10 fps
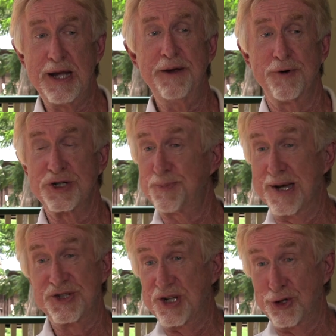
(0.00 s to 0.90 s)
any of our
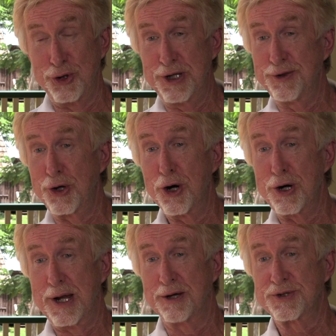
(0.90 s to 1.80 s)
spaces, including the
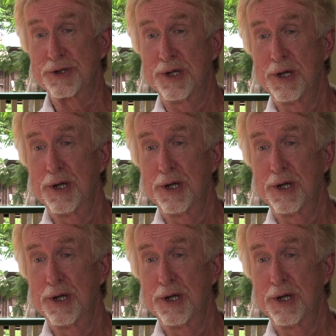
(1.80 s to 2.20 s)
guardhouse,